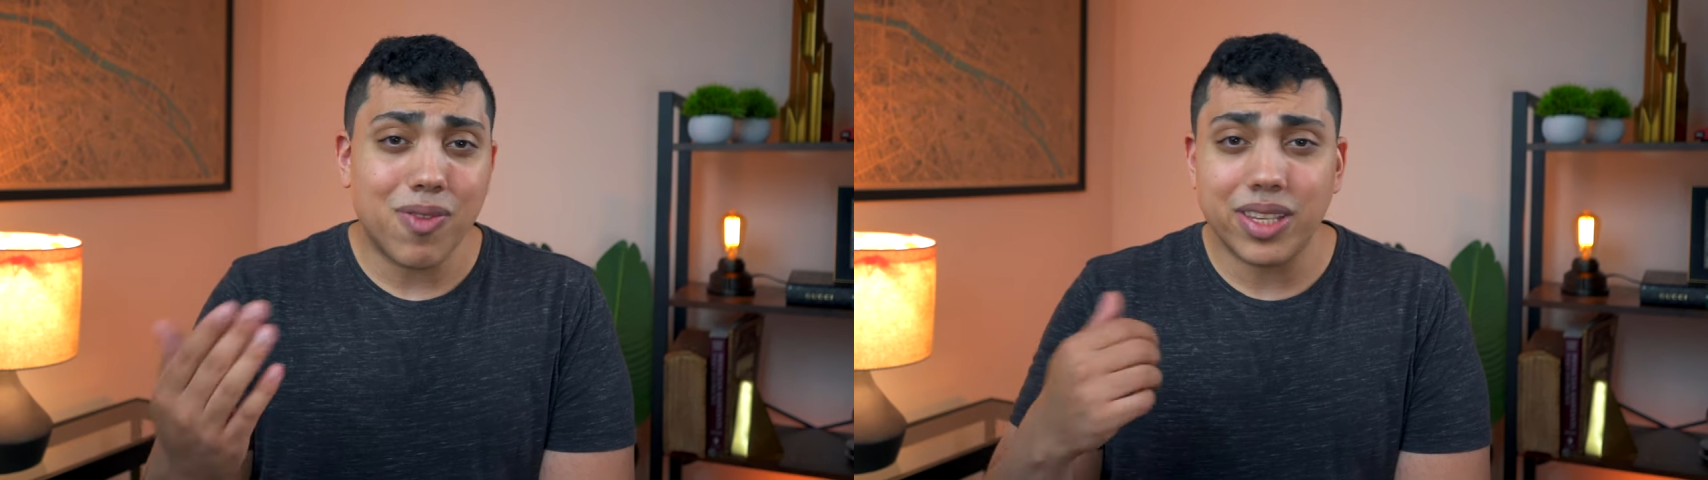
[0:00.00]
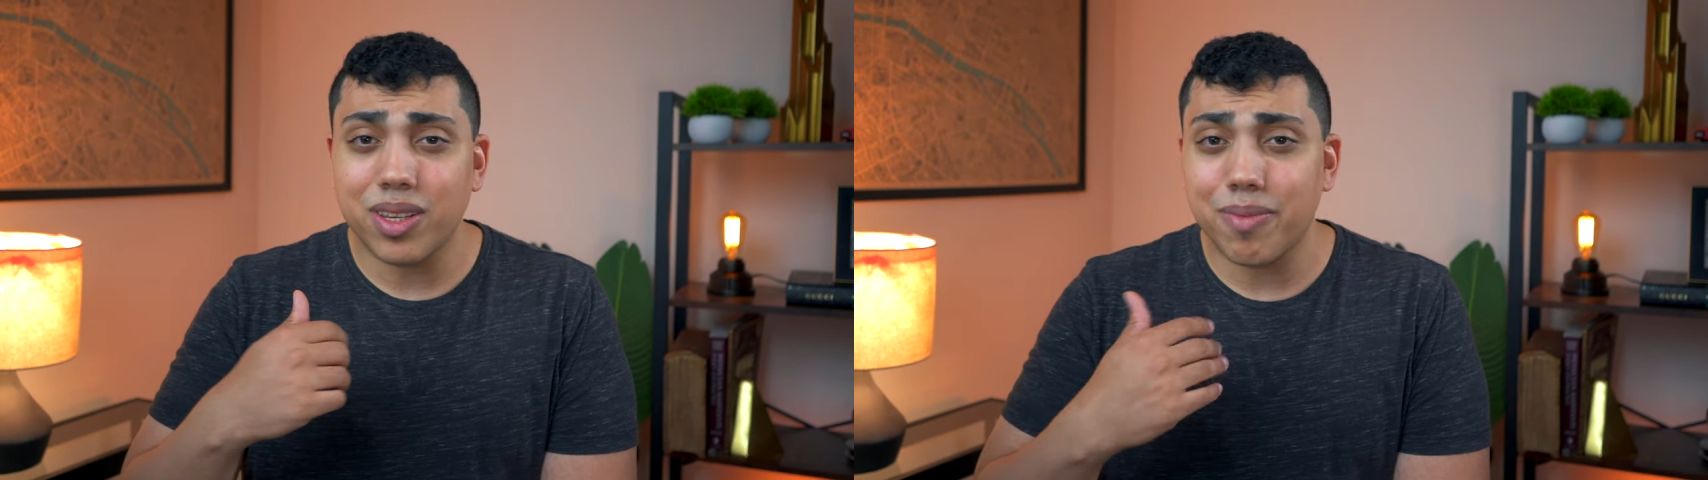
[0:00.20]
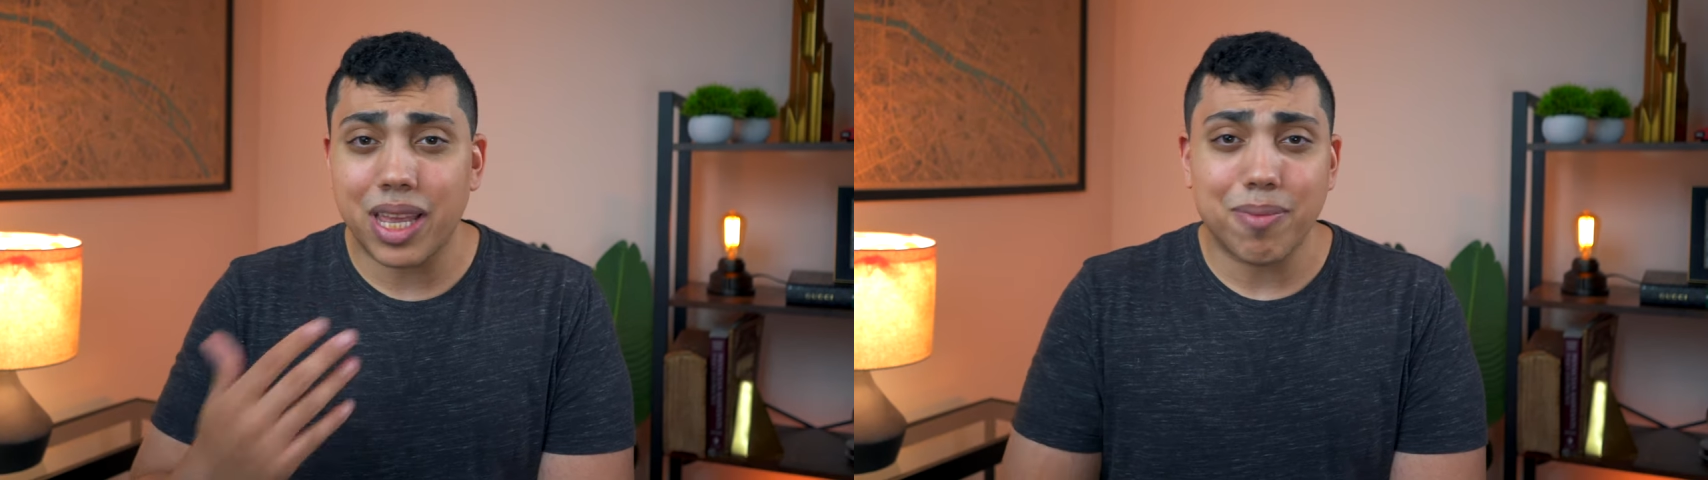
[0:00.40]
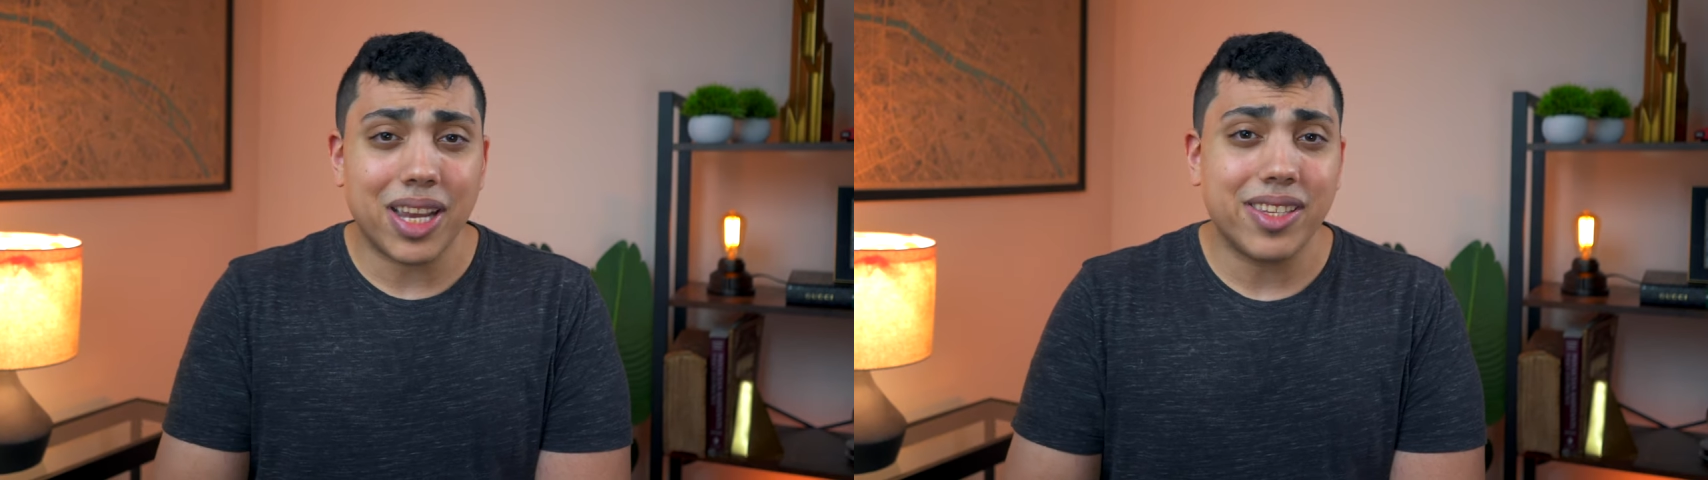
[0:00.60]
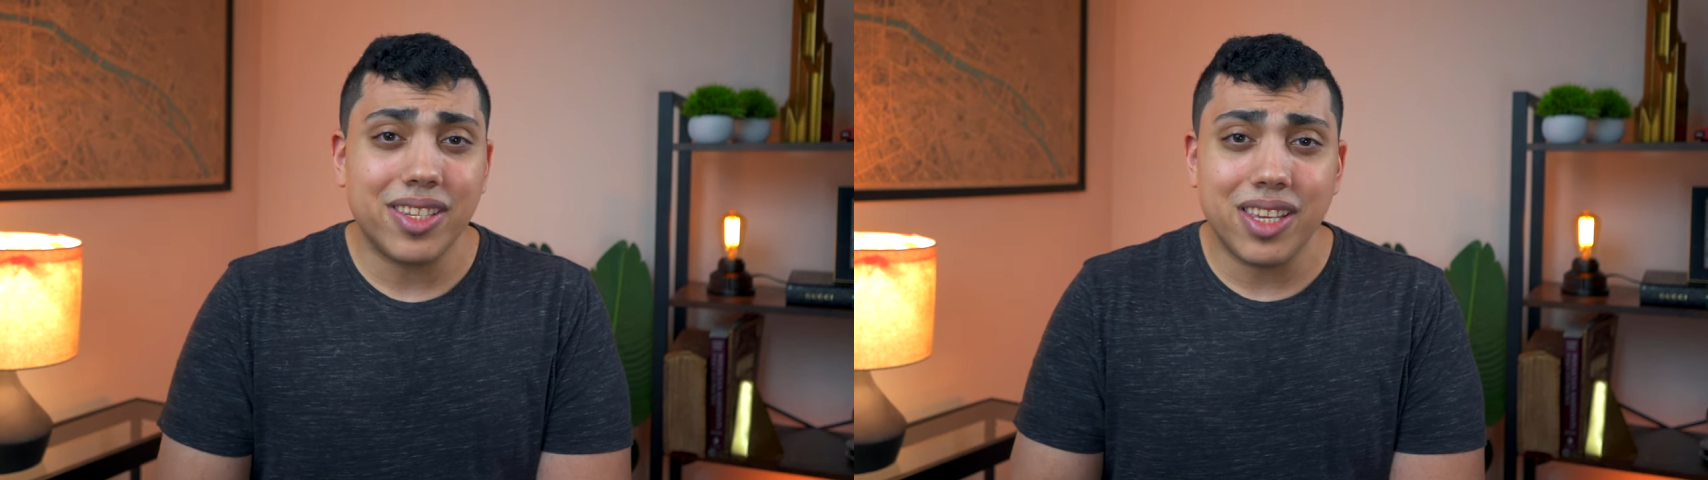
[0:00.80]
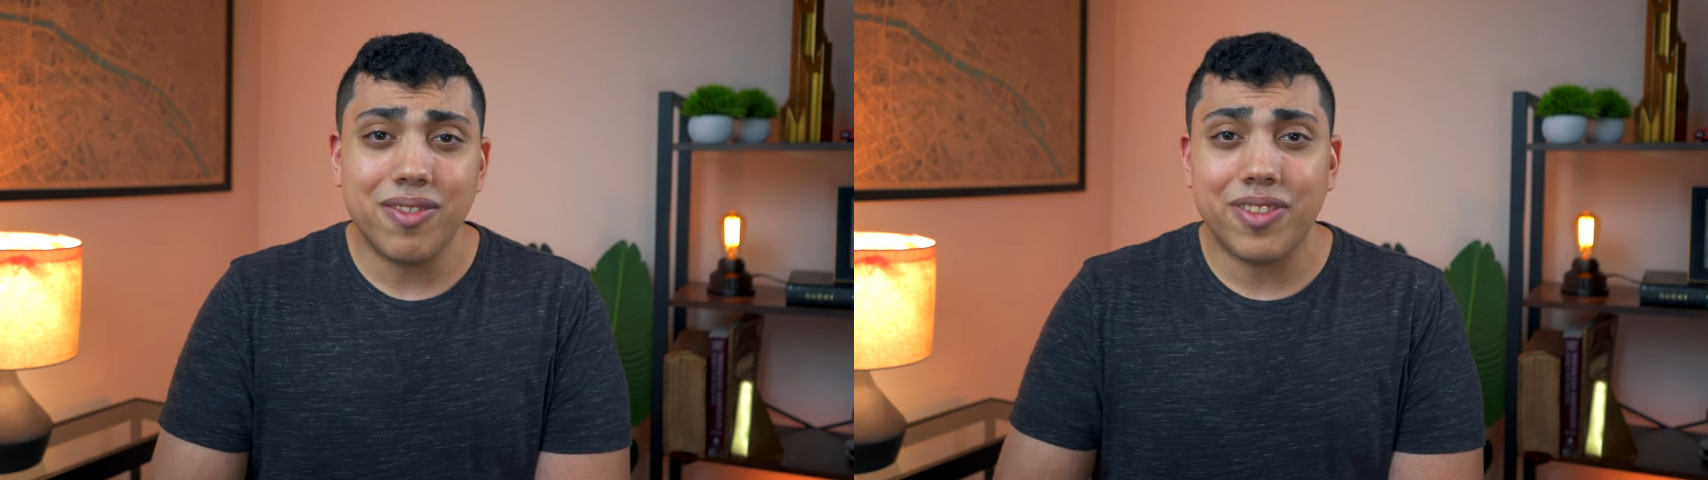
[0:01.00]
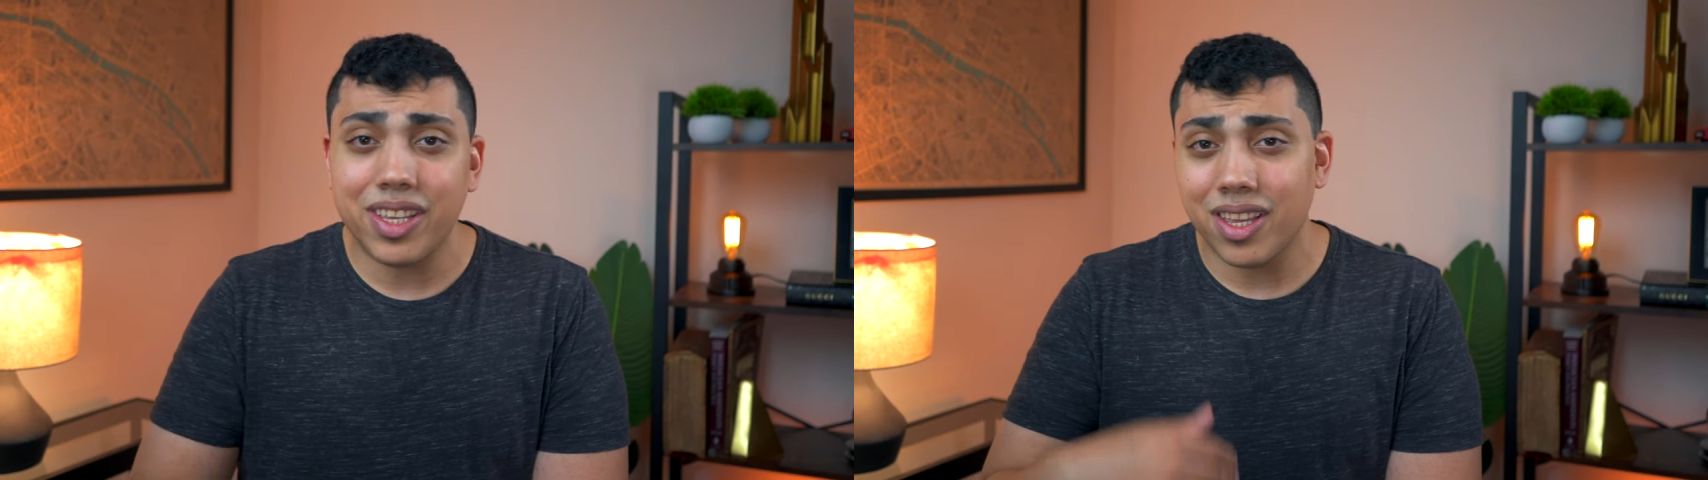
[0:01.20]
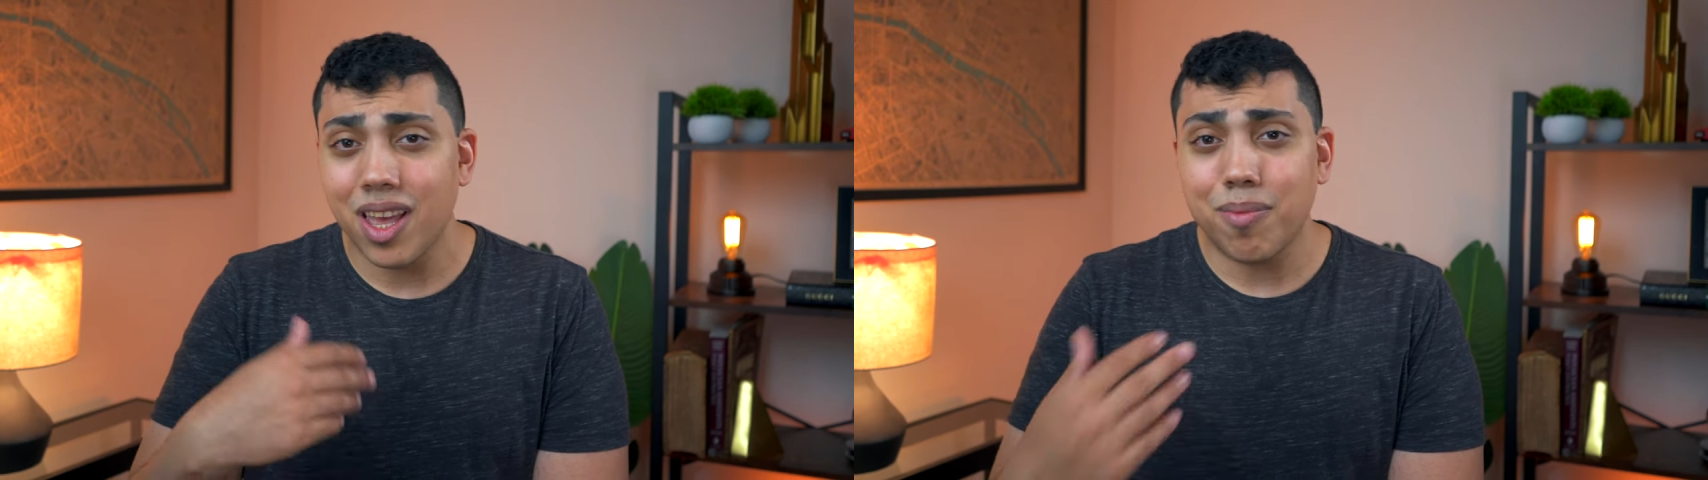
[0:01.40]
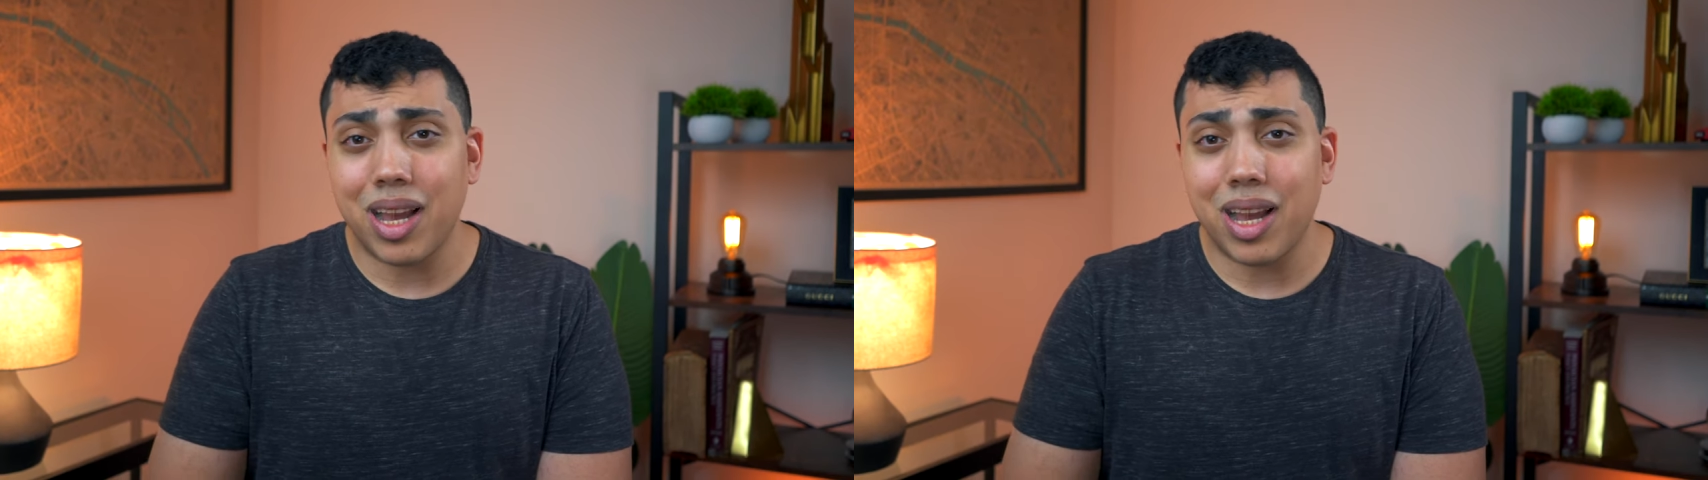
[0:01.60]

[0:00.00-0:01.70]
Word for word: resume, my CV,